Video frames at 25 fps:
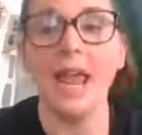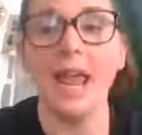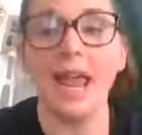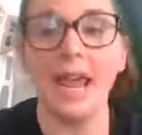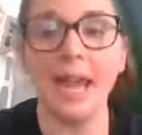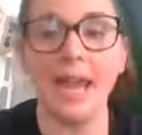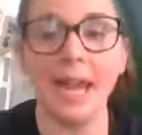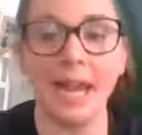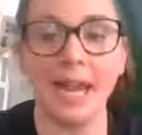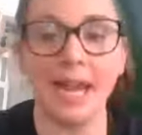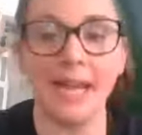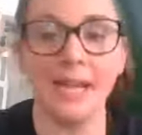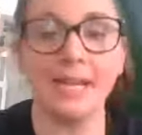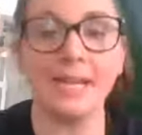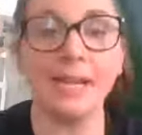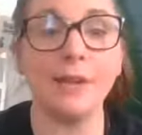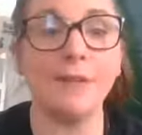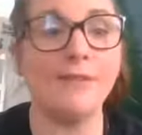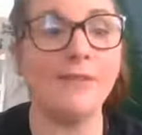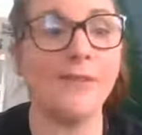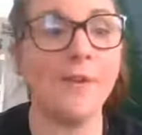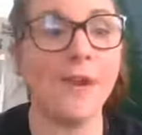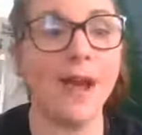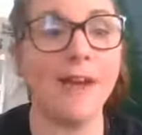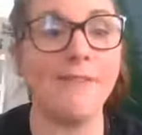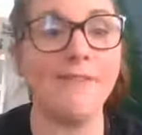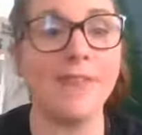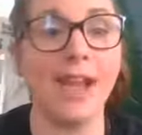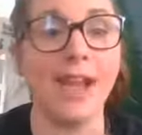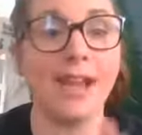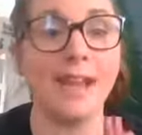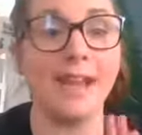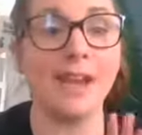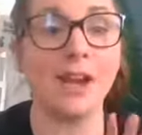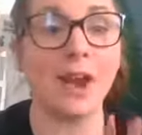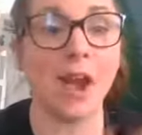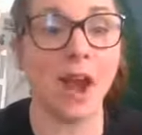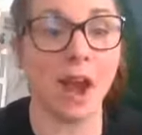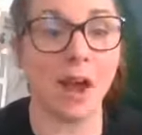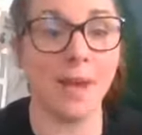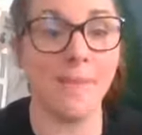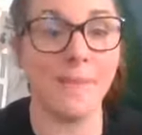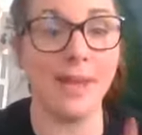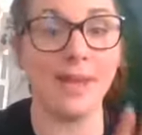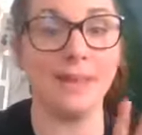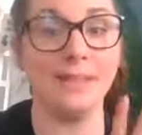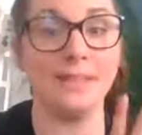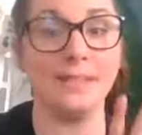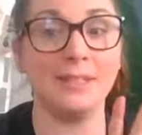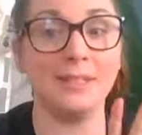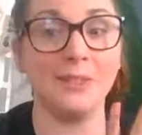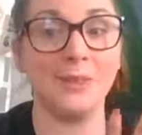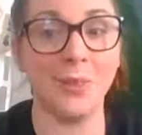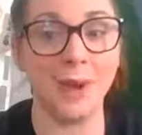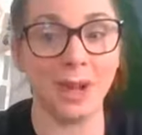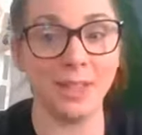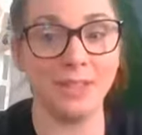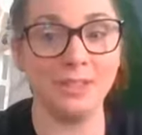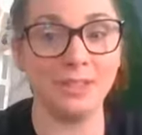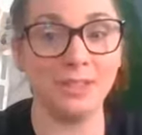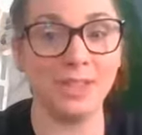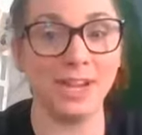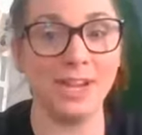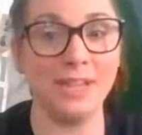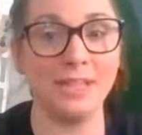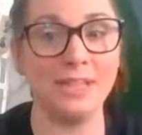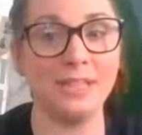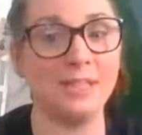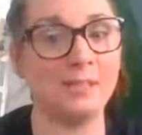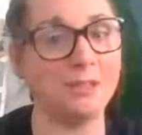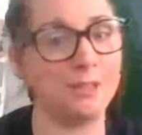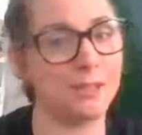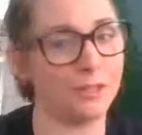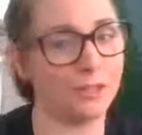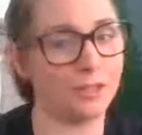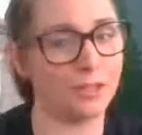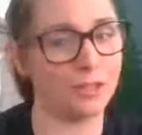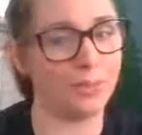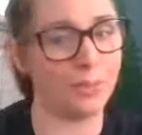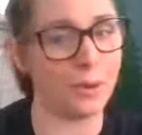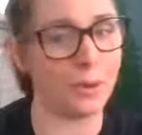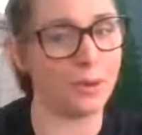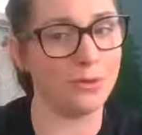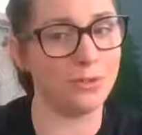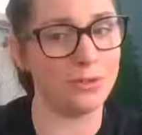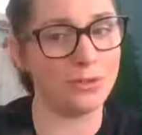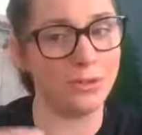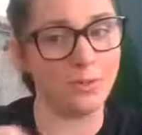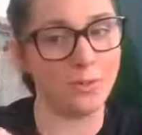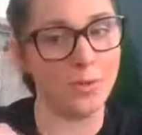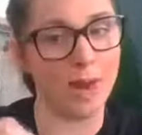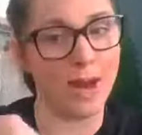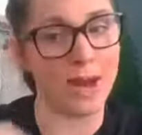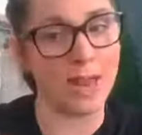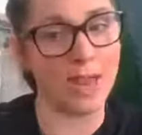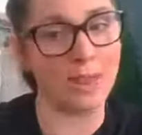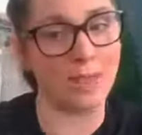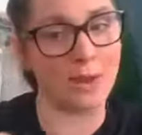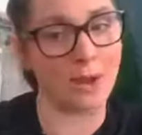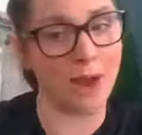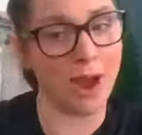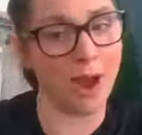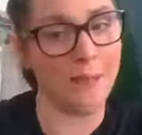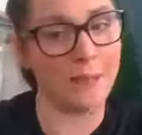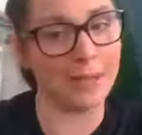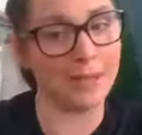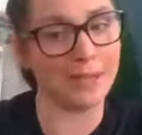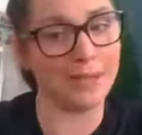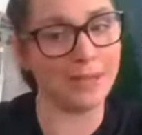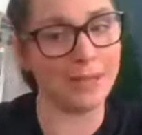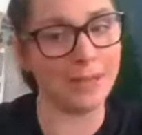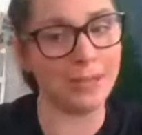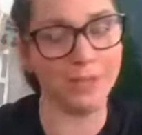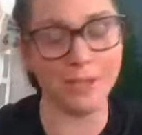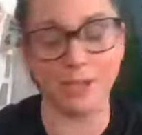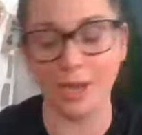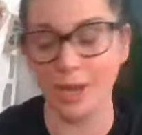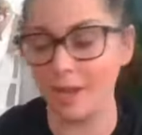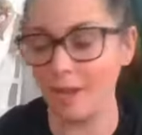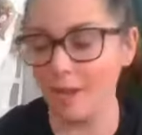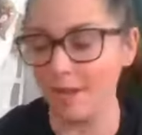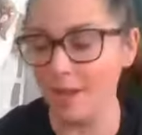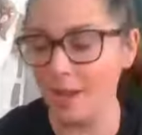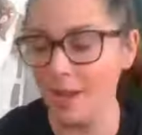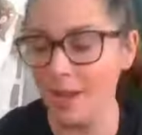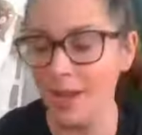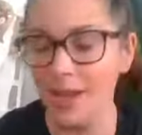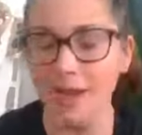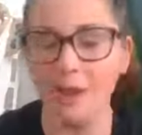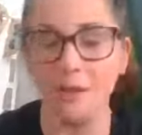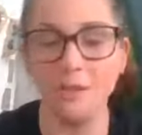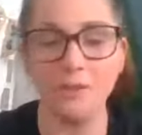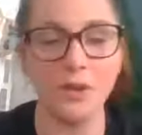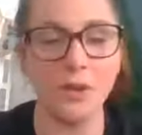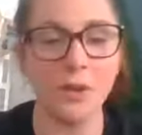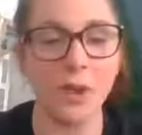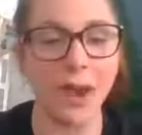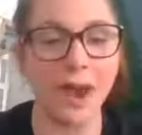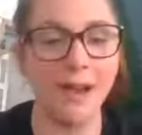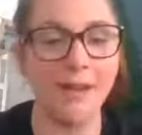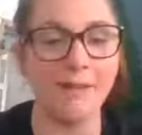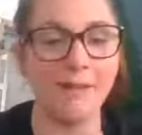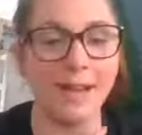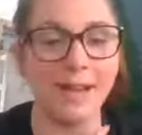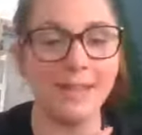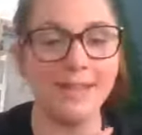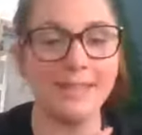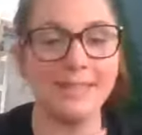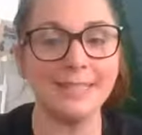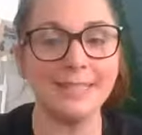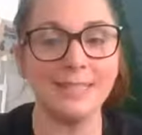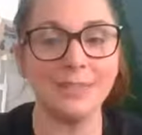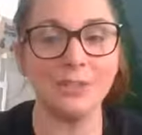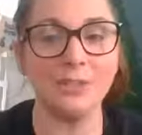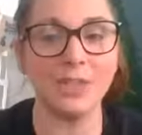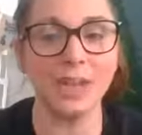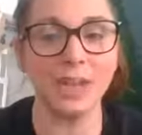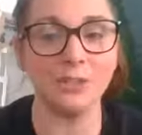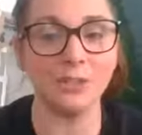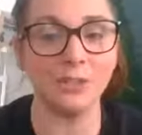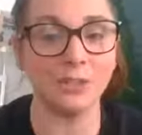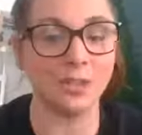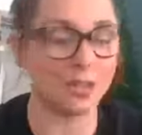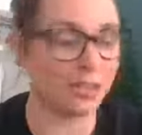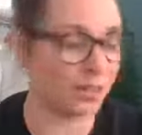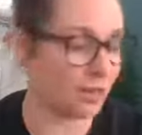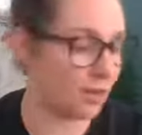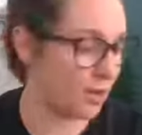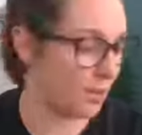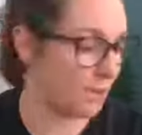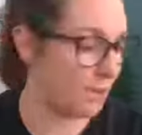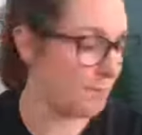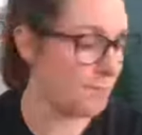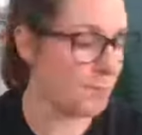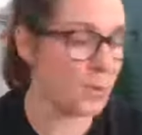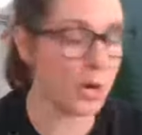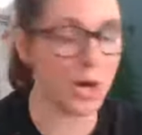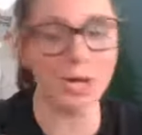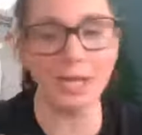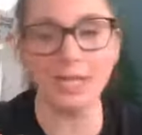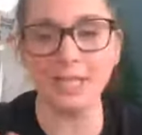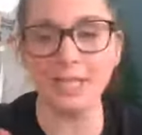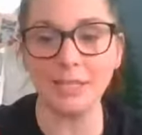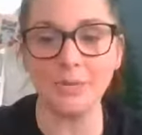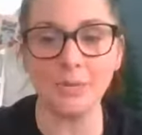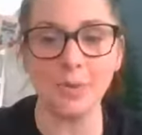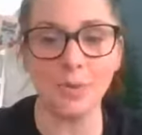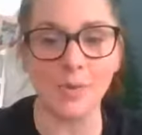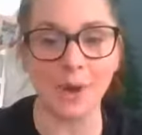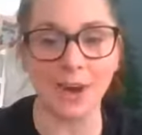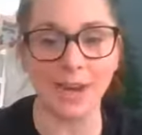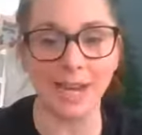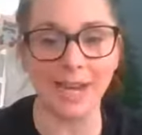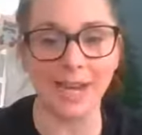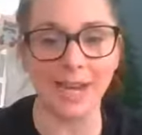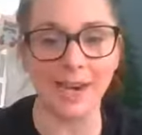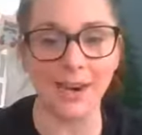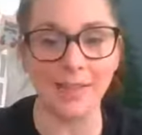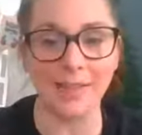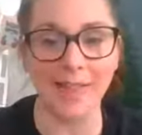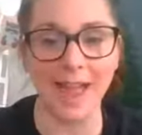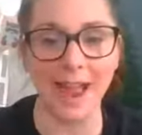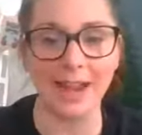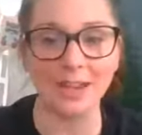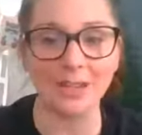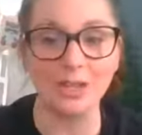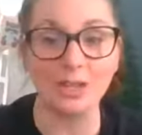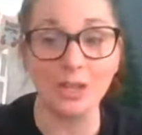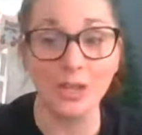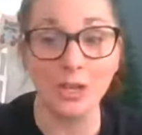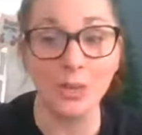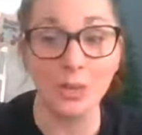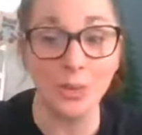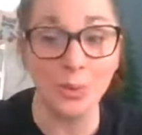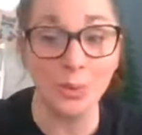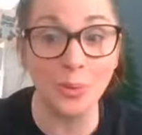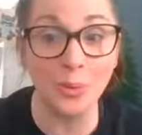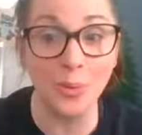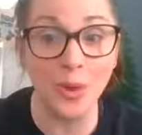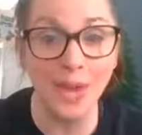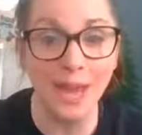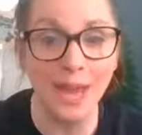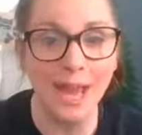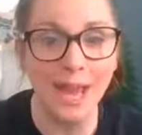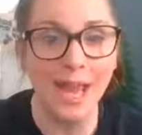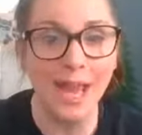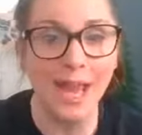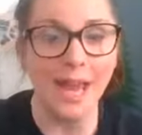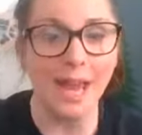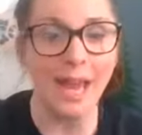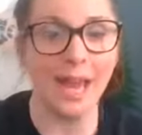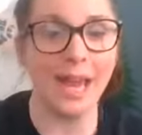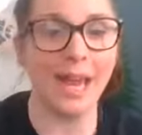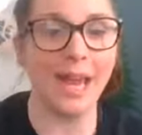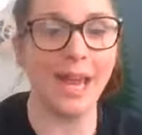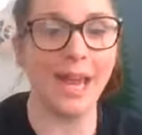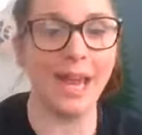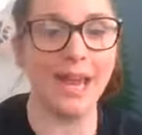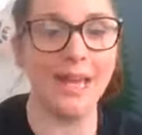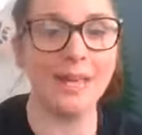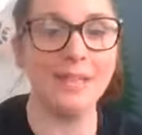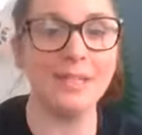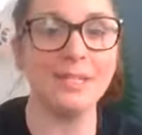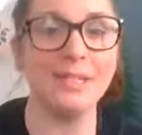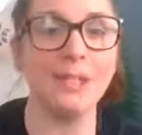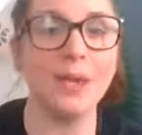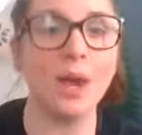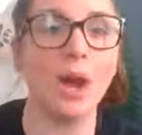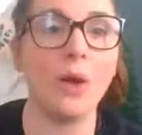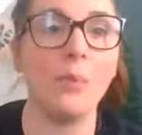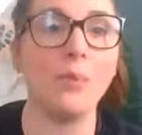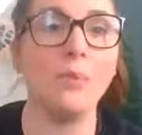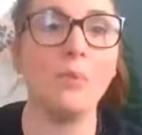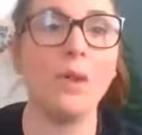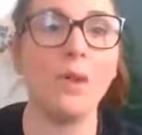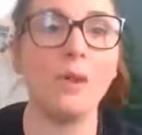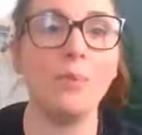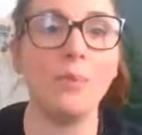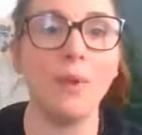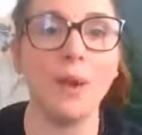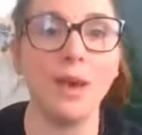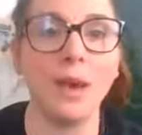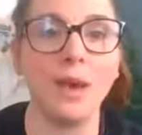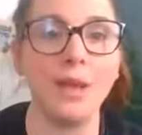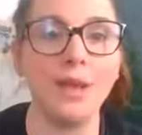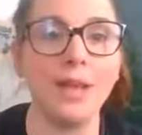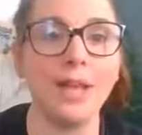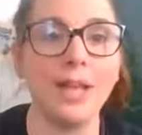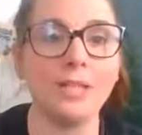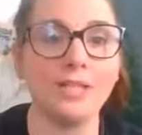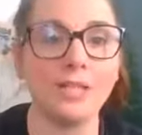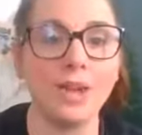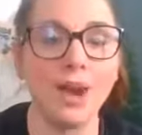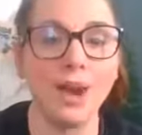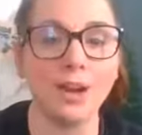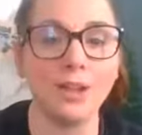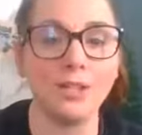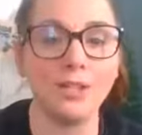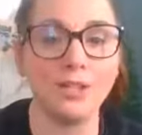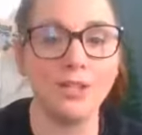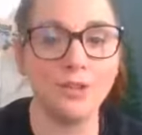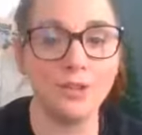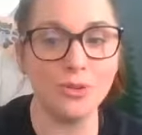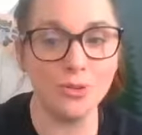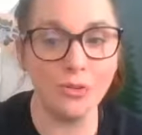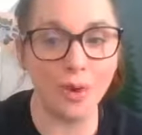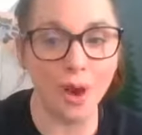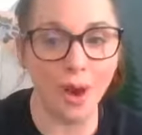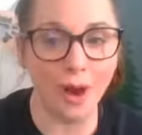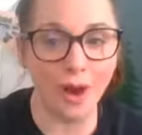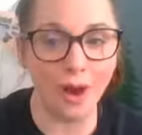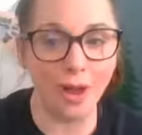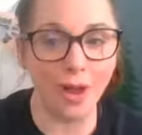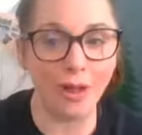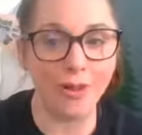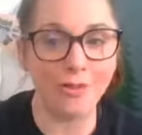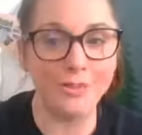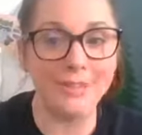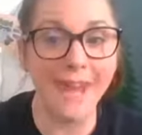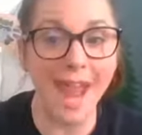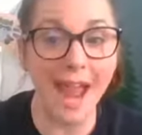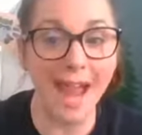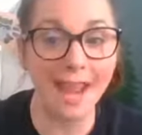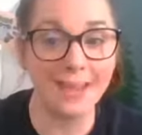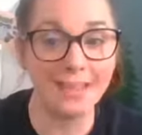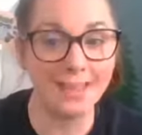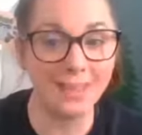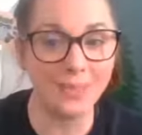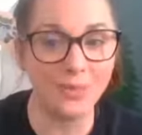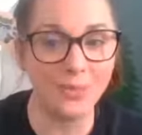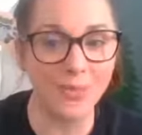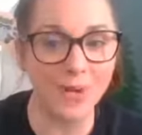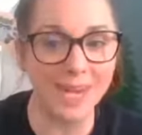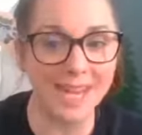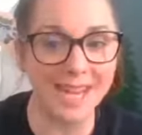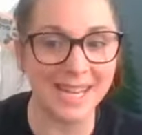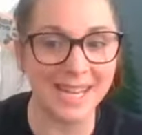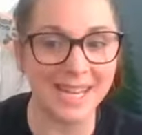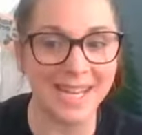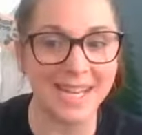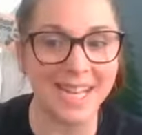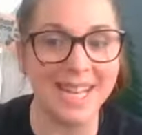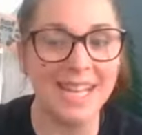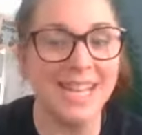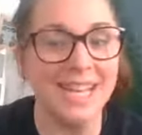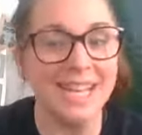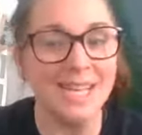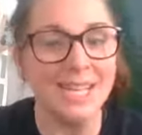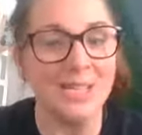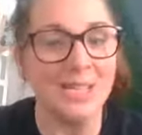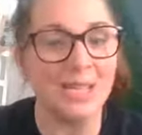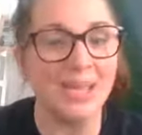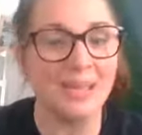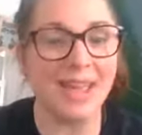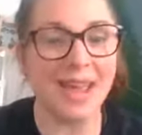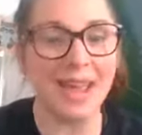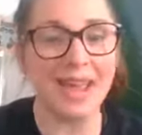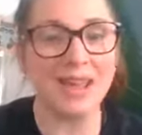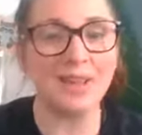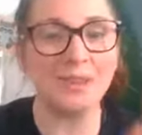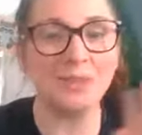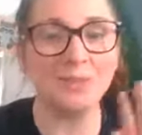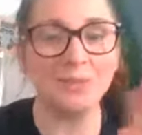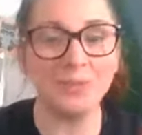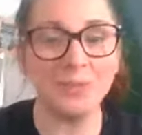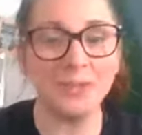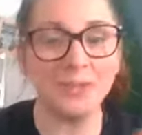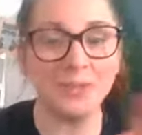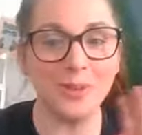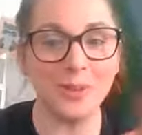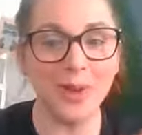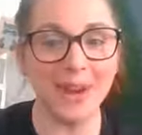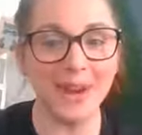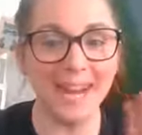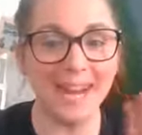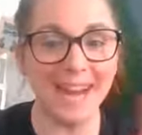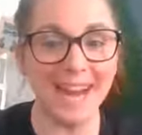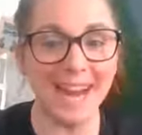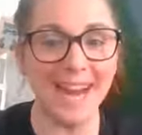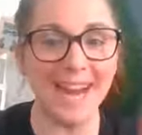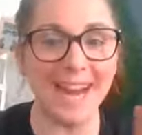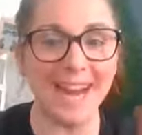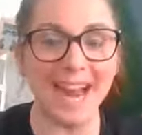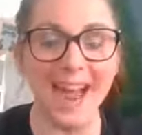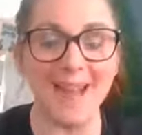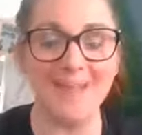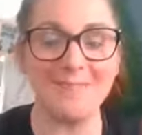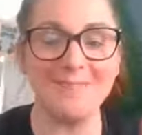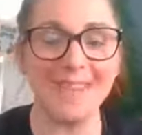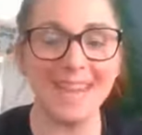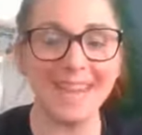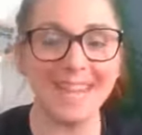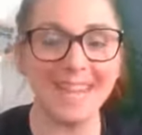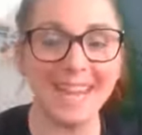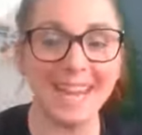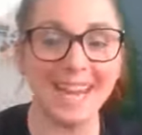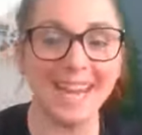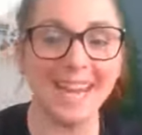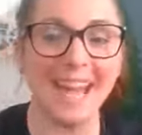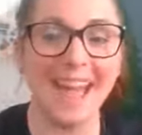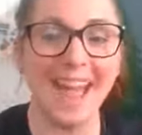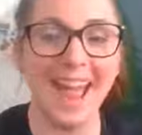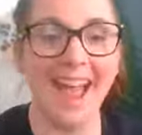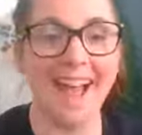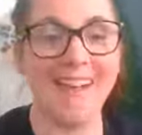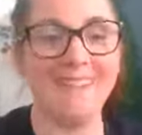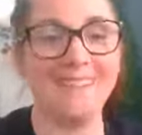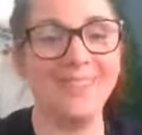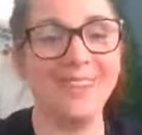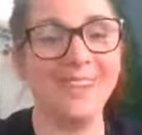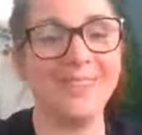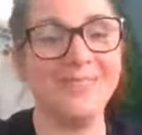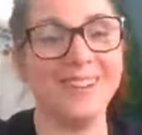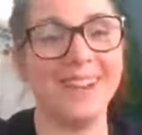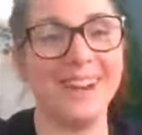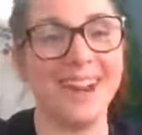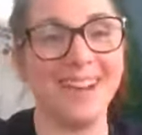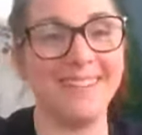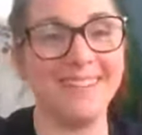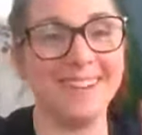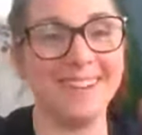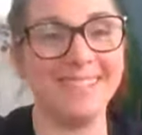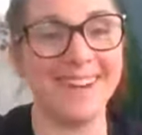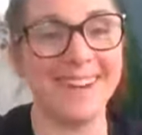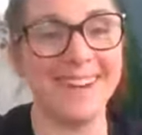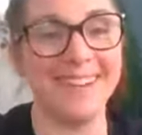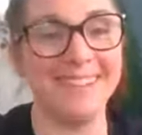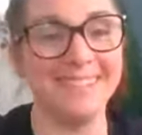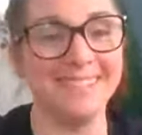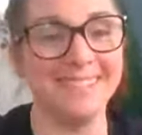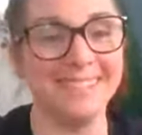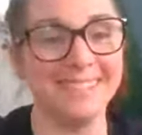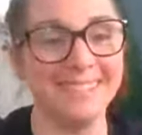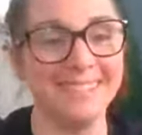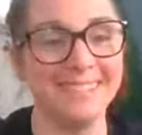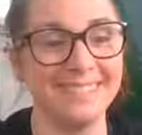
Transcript: and if you have any comments, questions, just post them right in the comment section. If you have any suggestions on books, we want to hear that too. And we will talk to you all next week. Thank you for joining. I'm Nikki. Have a good one, everyone.